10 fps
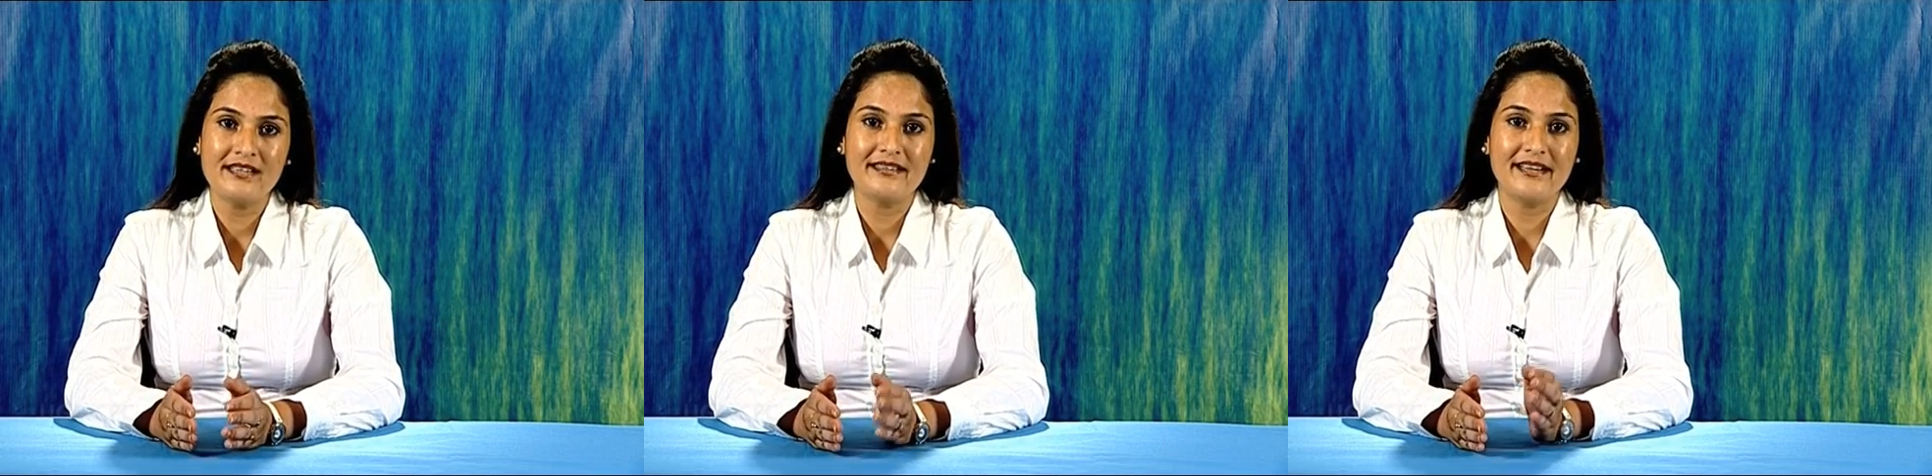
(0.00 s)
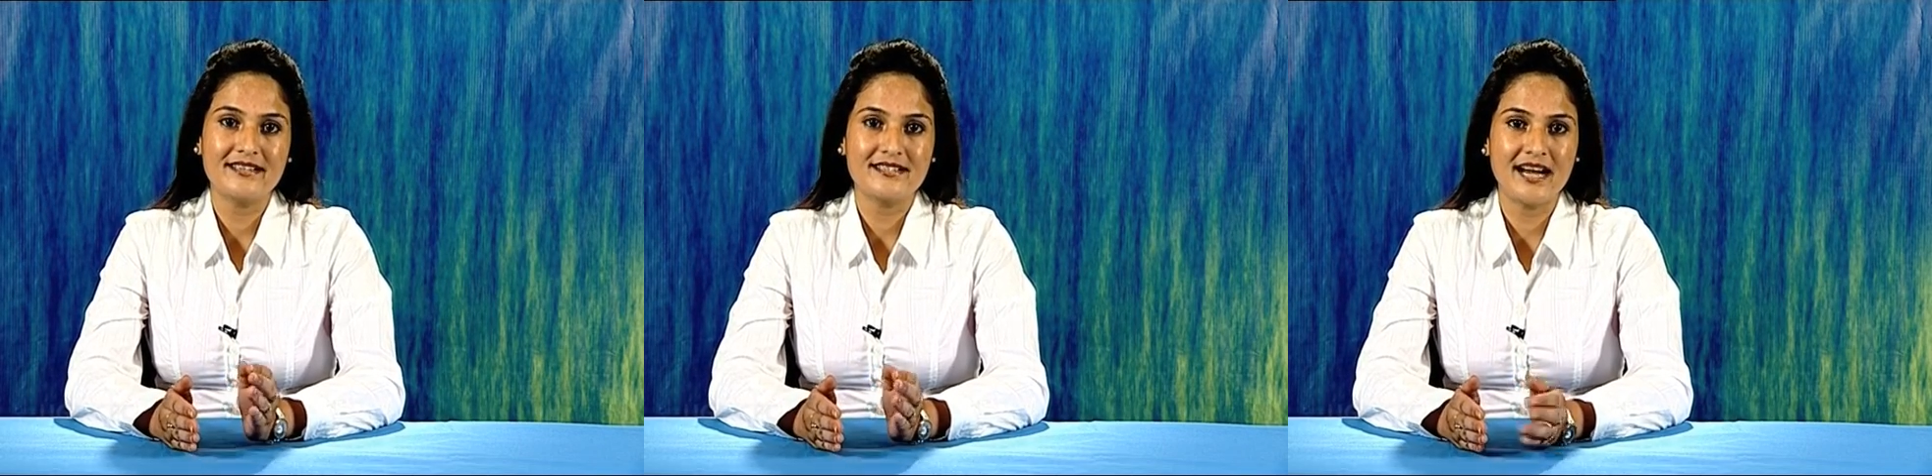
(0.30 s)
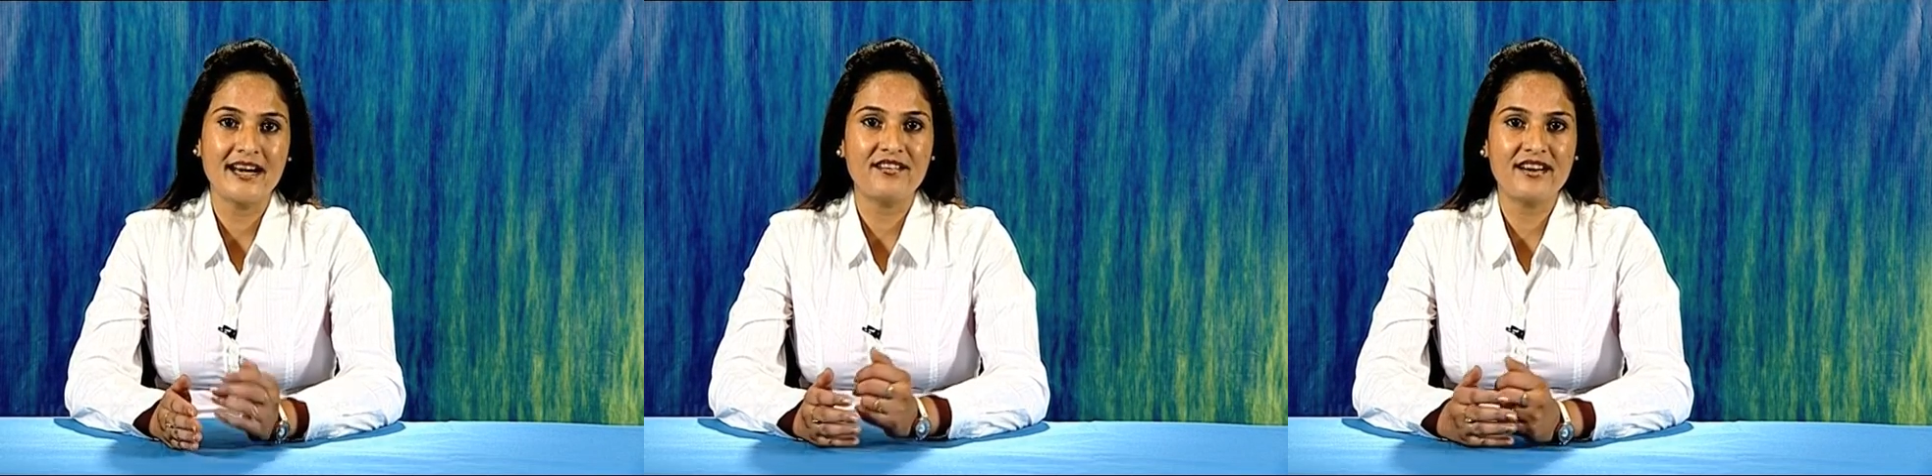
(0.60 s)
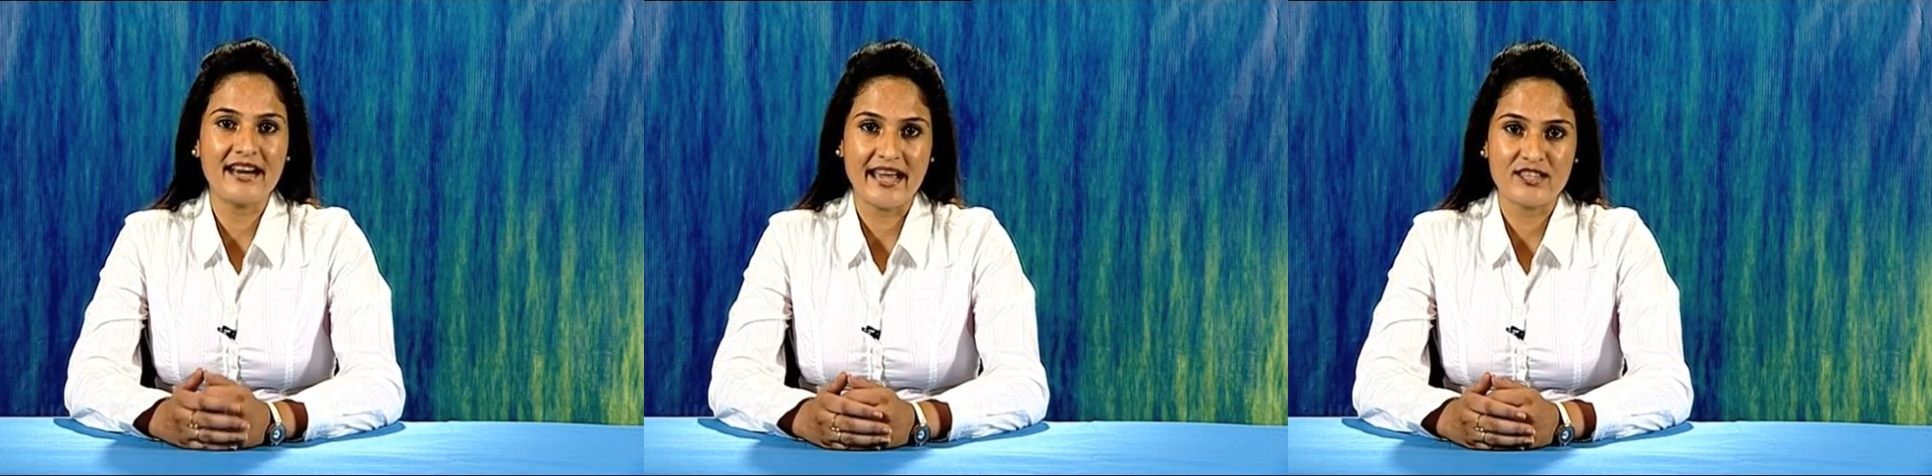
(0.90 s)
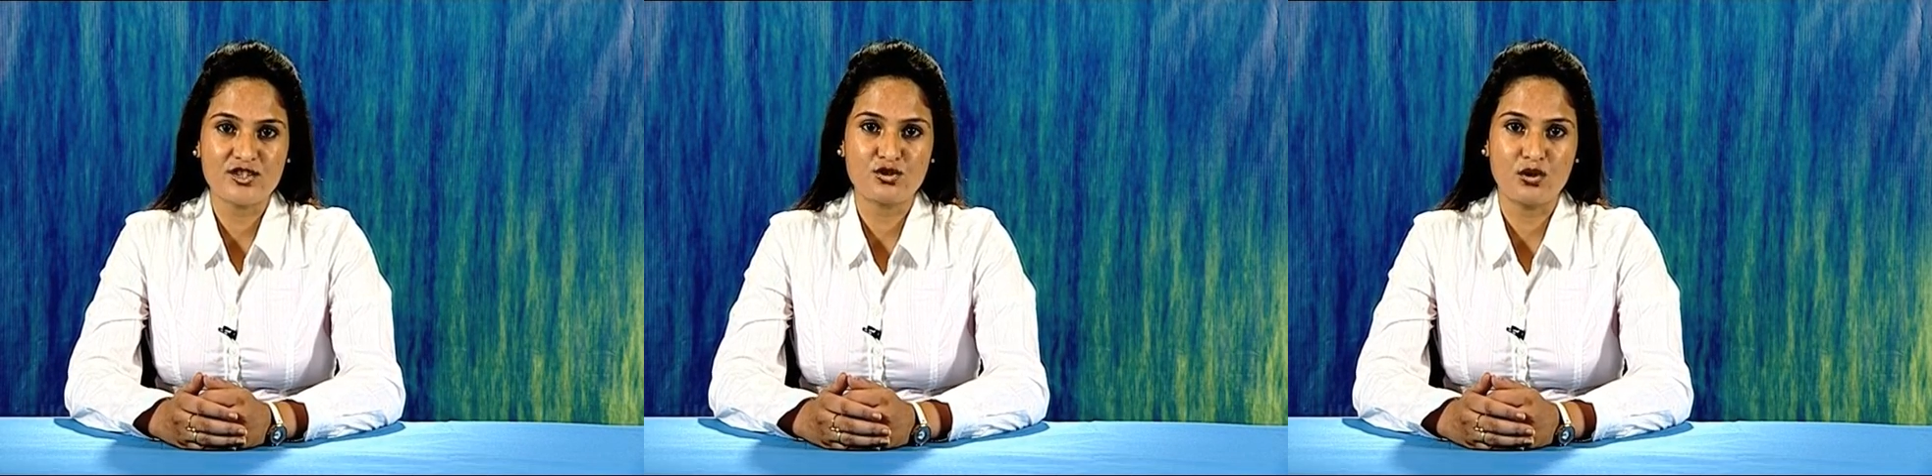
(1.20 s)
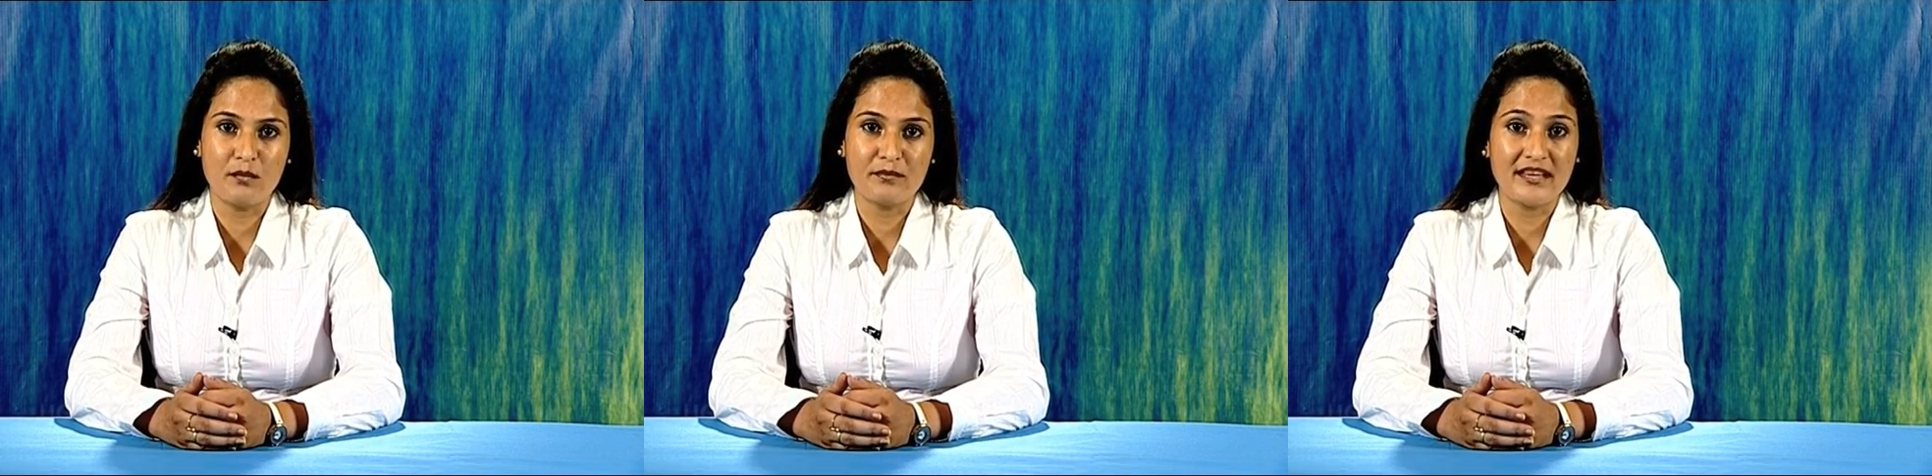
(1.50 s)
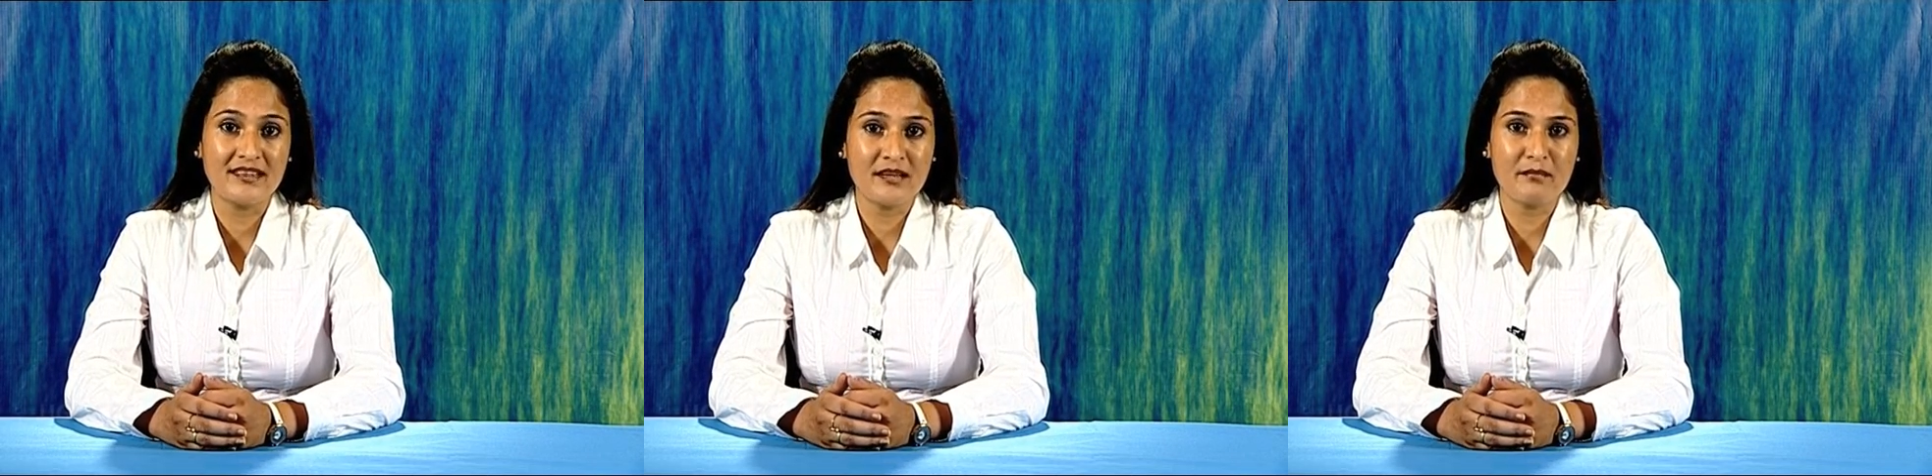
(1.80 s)
that is 100 angstrom
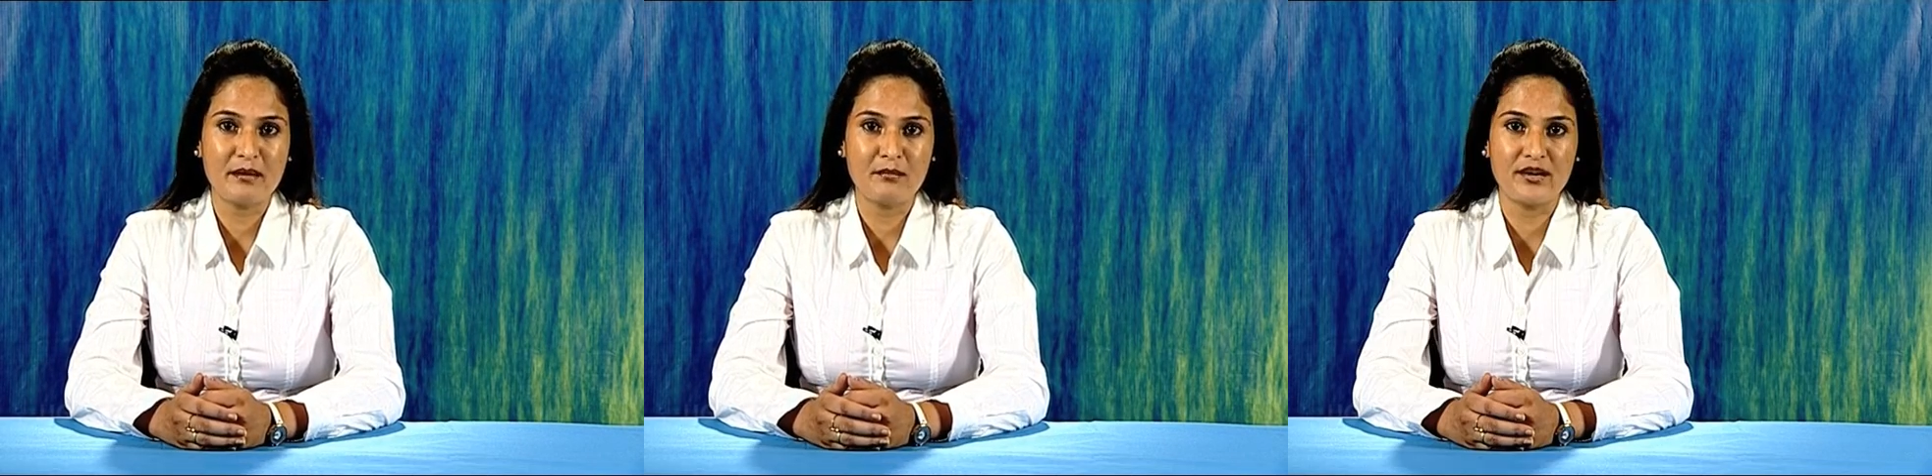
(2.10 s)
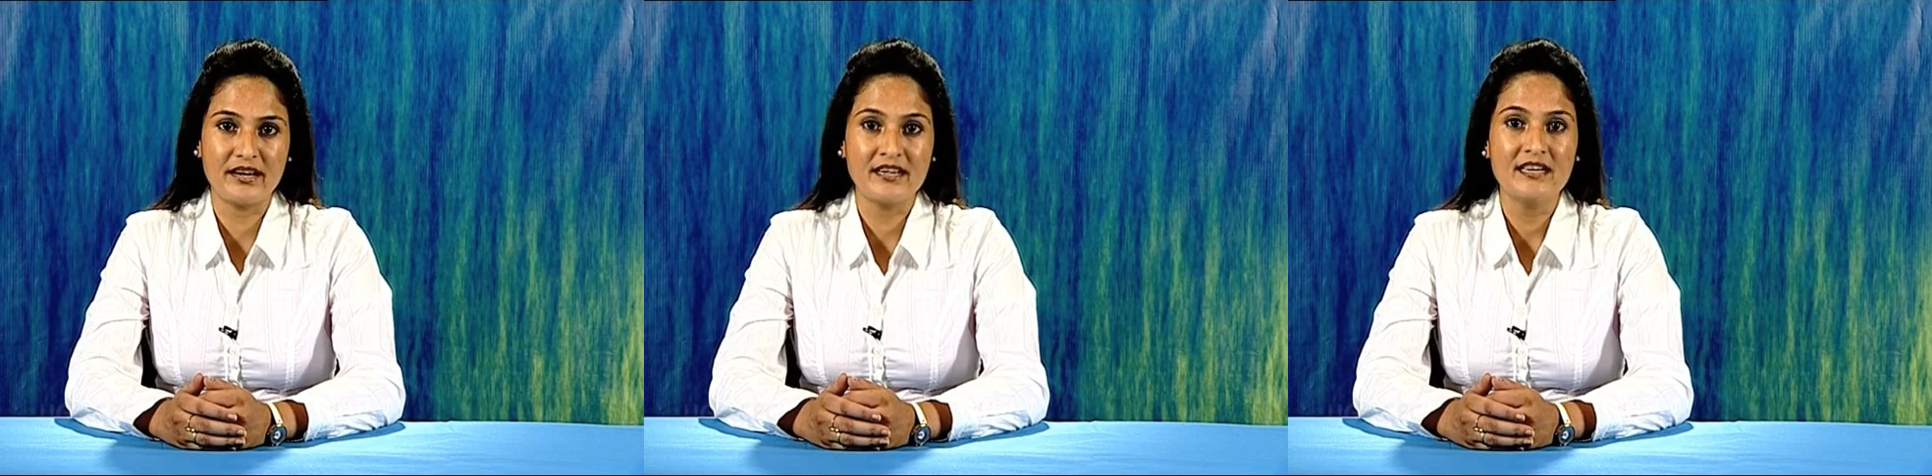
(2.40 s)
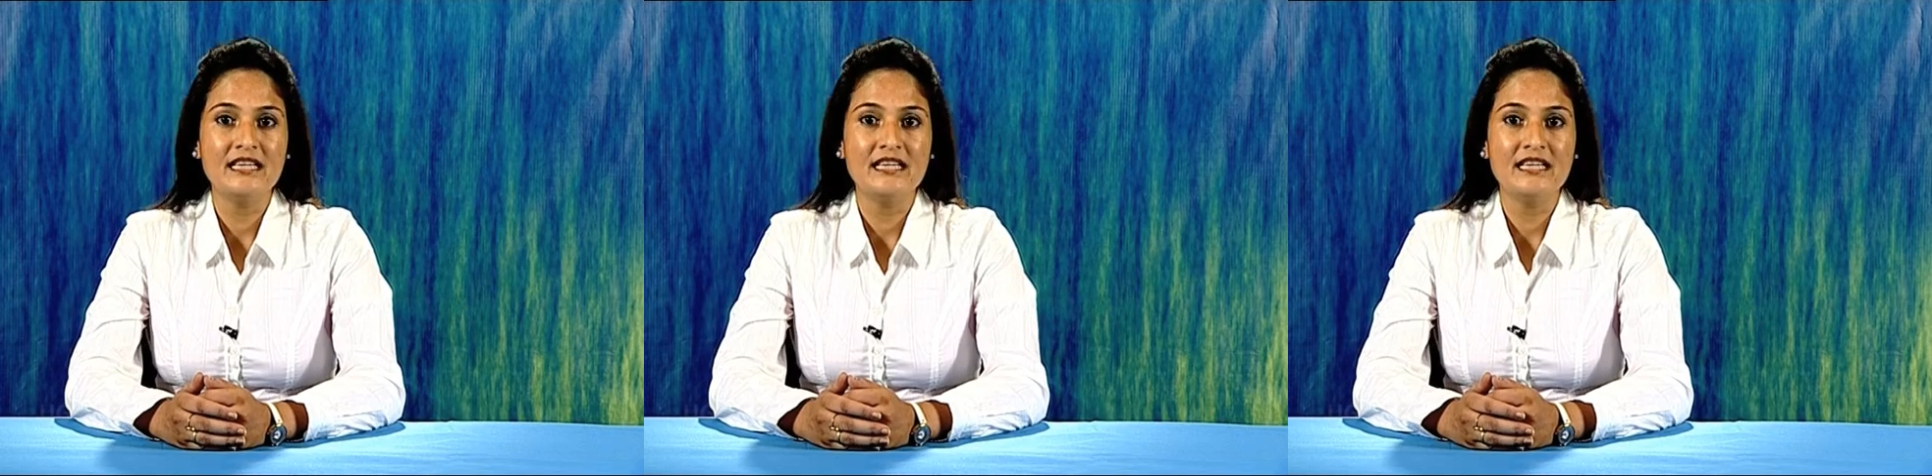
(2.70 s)
in the membrane,